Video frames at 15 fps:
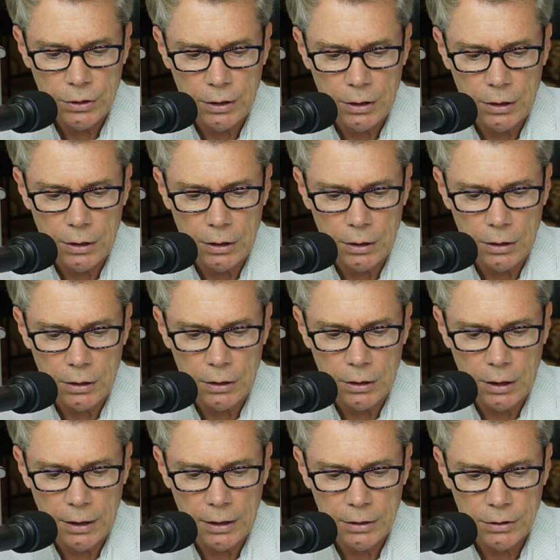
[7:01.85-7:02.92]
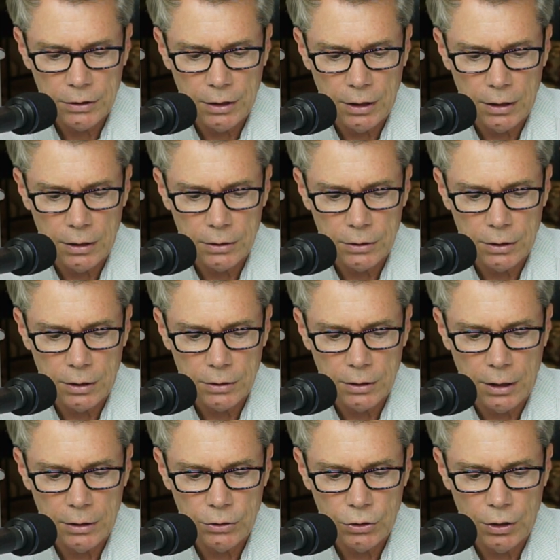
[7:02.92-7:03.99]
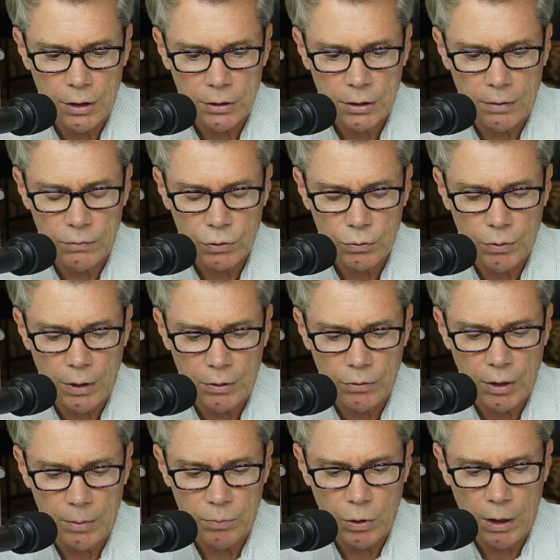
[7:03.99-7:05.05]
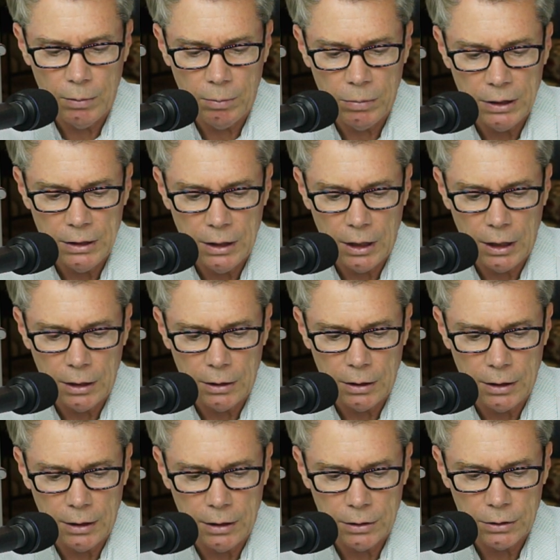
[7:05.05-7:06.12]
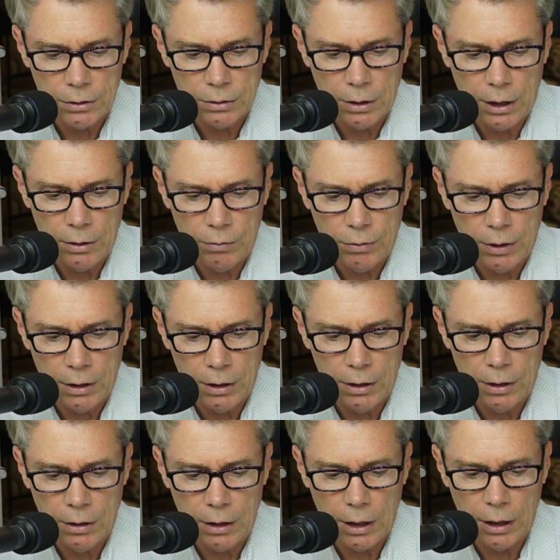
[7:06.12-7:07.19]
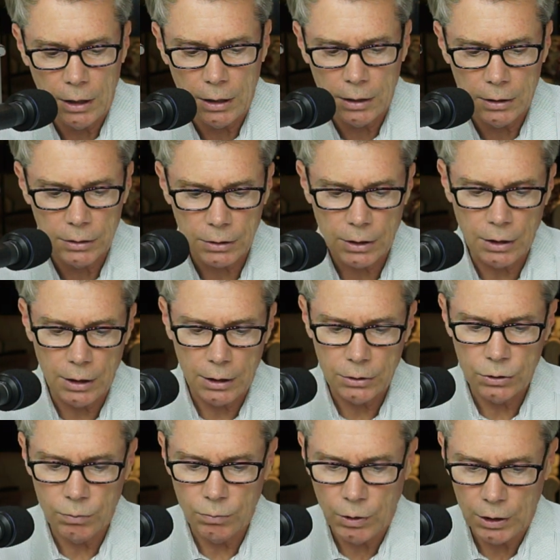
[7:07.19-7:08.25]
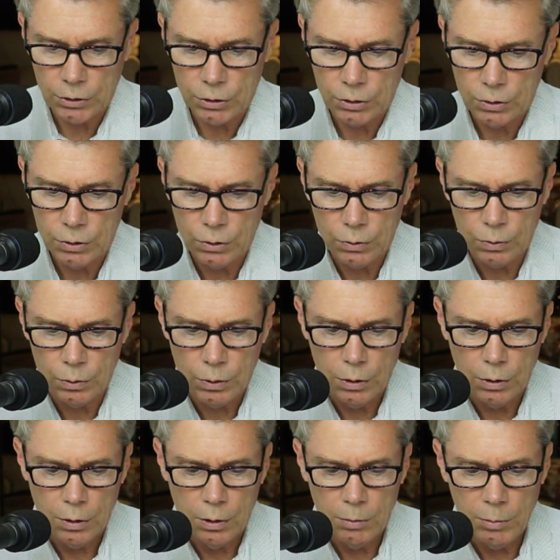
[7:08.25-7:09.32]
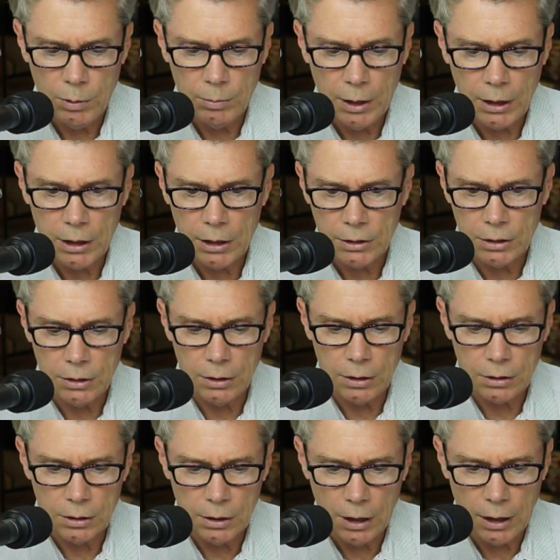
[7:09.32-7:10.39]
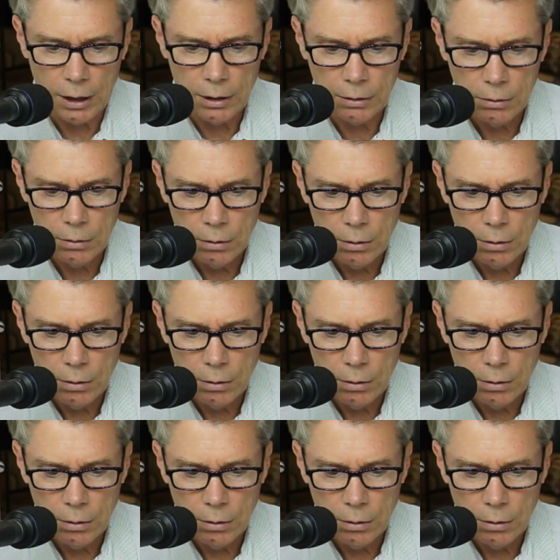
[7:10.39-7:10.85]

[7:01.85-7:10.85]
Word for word: see. Lance says, does that GS have a screw-down crown? Probably not, Lance. I don't think any of the Elegance Collection watches do. You might guess it does not.